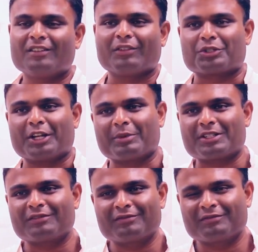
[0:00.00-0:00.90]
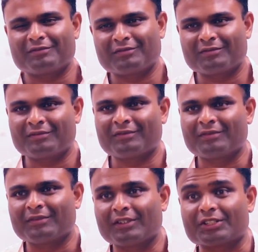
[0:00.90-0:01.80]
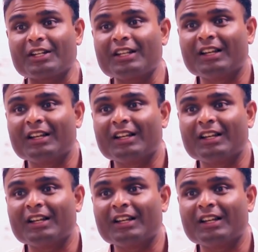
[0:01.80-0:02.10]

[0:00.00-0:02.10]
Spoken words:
What's your name, sir?